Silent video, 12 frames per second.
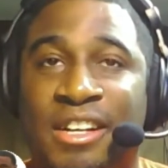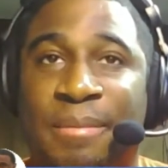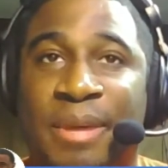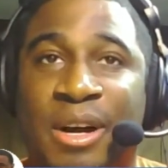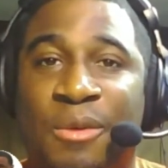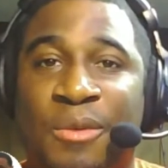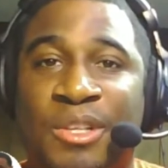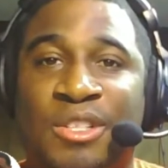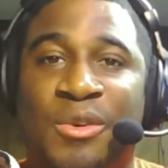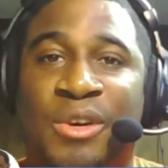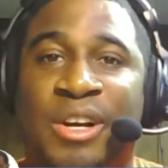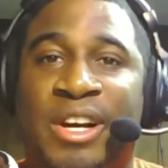about what's
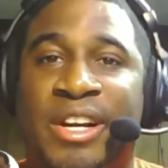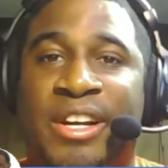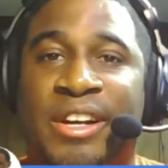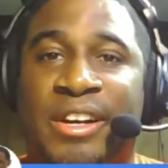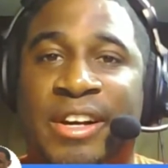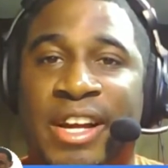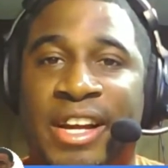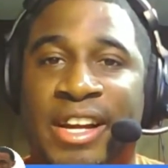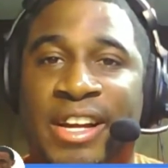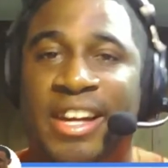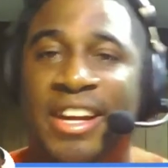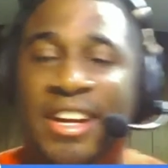going on here
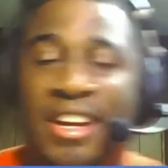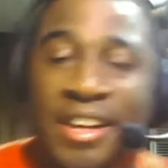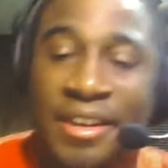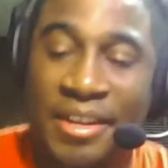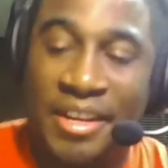and the